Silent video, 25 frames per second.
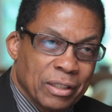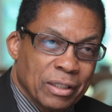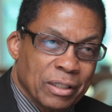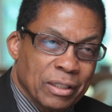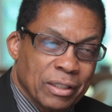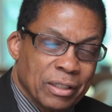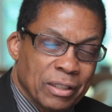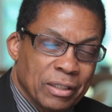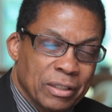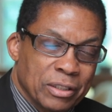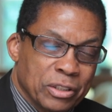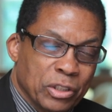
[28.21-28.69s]

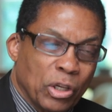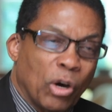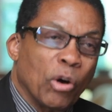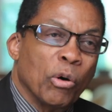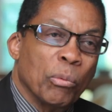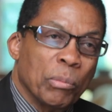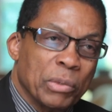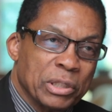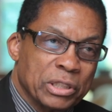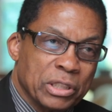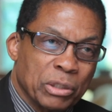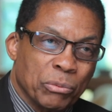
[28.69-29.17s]
Its
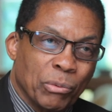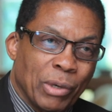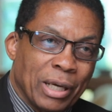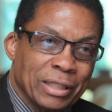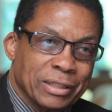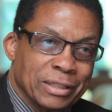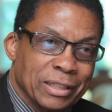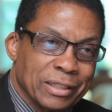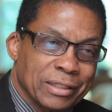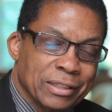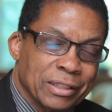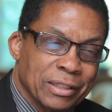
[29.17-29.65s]
home is in
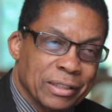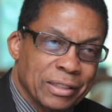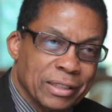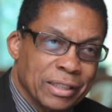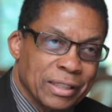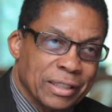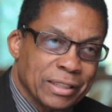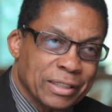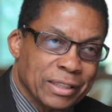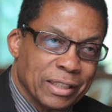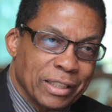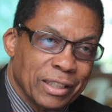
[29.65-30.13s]
Washington,
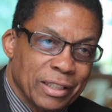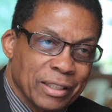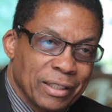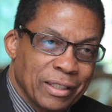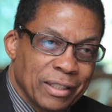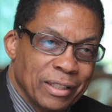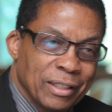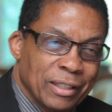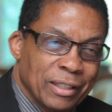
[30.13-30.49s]
D.C.